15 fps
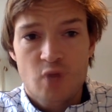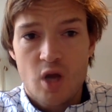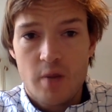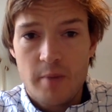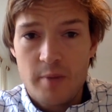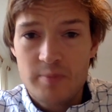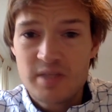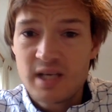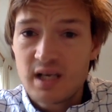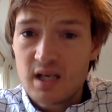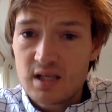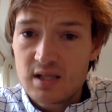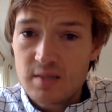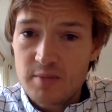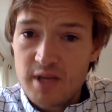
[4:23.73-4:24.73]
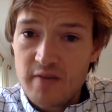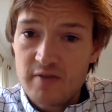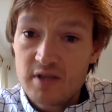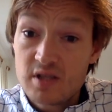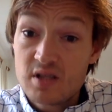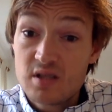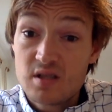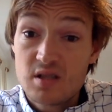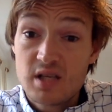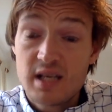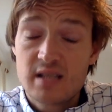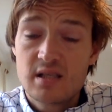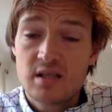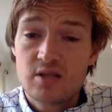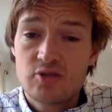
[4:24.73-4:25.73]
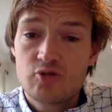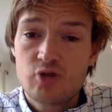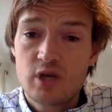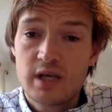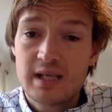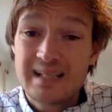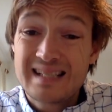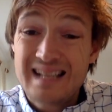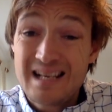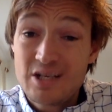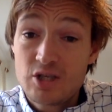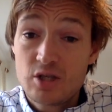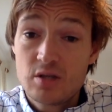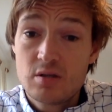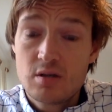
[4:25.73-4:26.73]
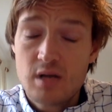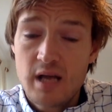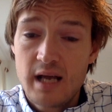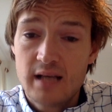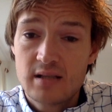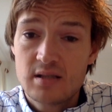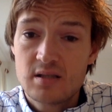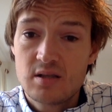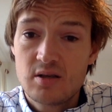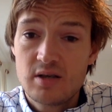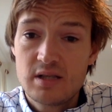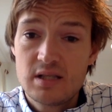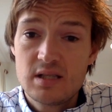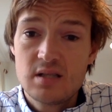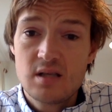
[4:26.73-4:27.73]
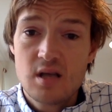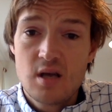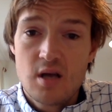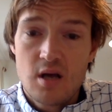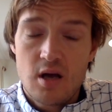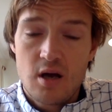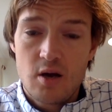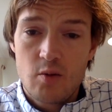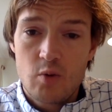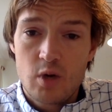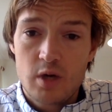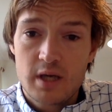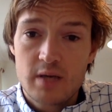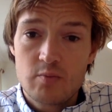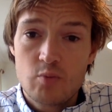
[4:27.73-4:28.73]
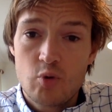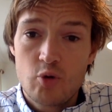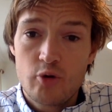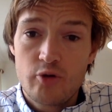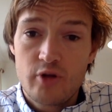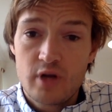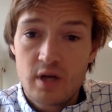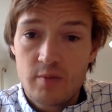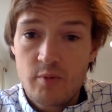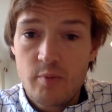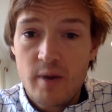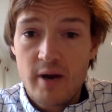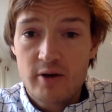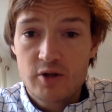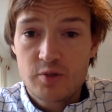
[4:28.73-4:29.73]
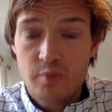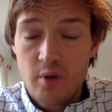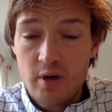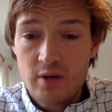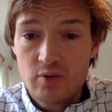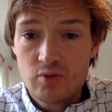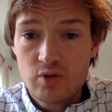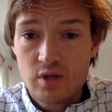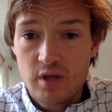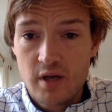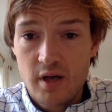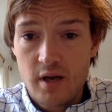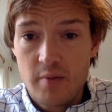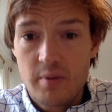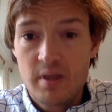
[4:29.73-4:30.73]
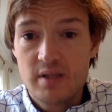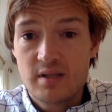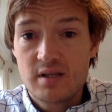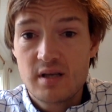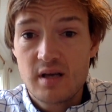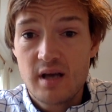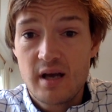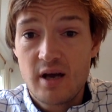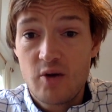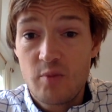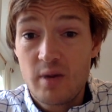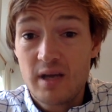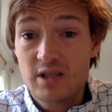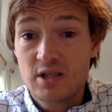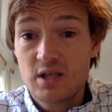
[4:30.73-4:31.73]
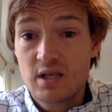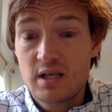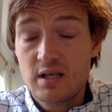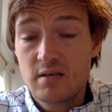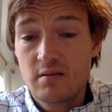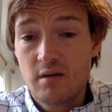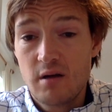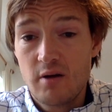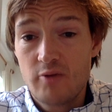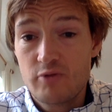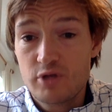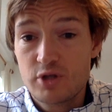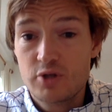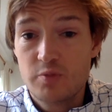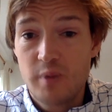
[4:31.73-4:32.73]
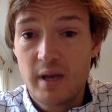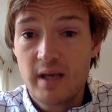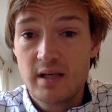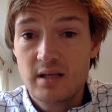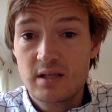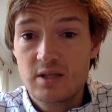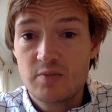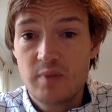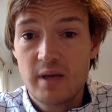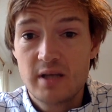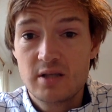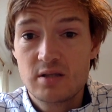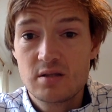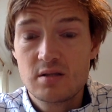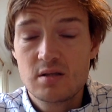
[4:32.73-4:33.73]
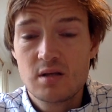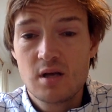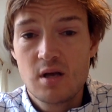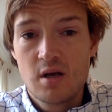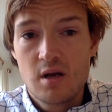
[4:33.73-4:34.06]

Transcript: In particular, some of the evidence is suggesting that trunk extension exercises, working more on the lumbar paraspinals, appears to help actually reduce pain in these patients.